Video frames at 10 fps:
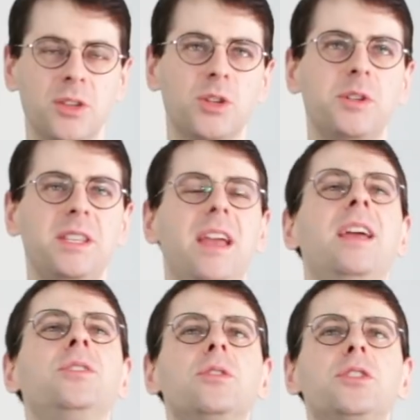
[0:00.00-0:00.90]
So is the
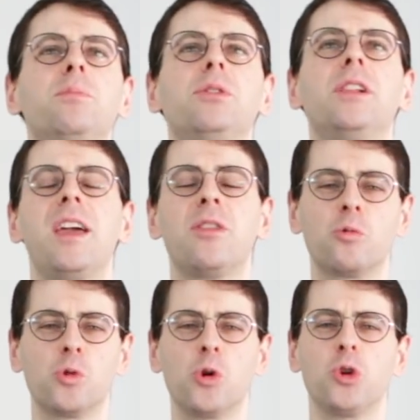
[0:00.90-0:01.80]
answer to play the
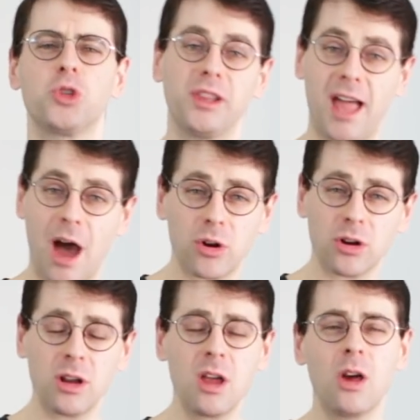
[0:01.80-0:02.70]
rolls
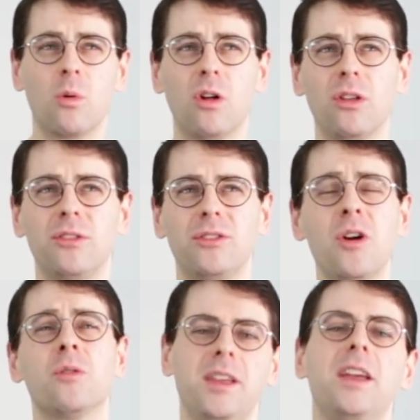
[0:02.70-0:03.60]
louder? Well,
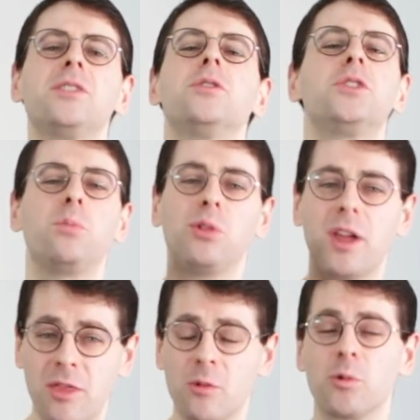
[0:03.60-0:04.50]
no, the answer is to
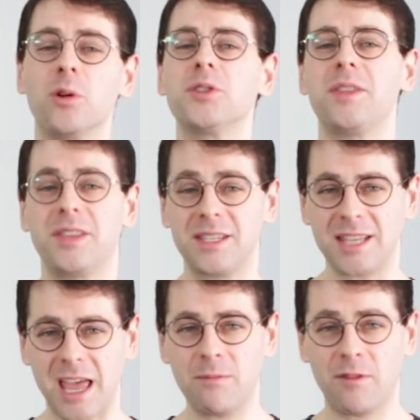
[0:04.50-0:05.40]
play the rolls at the
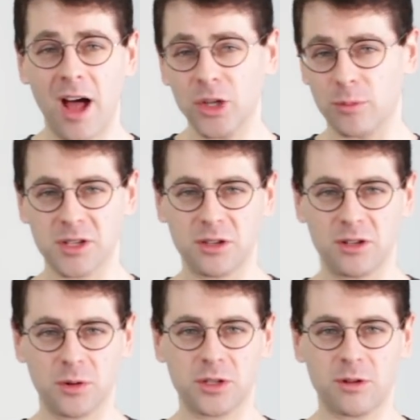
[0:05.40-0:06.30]
same volume as the
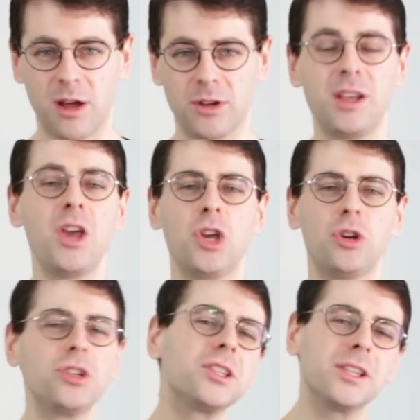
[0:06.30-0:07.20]
notes around it.
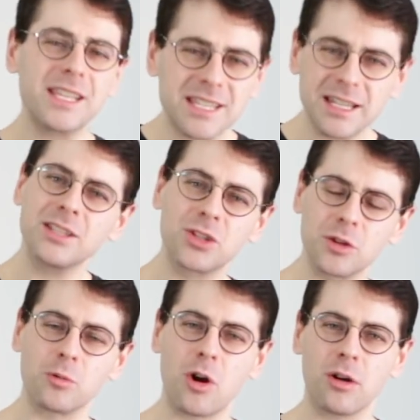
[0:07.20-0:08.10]
You're just listening to
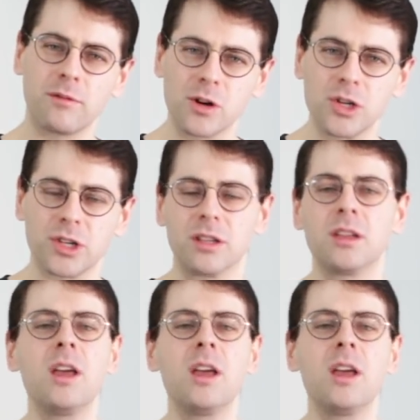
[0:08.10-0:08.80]
the wrong version.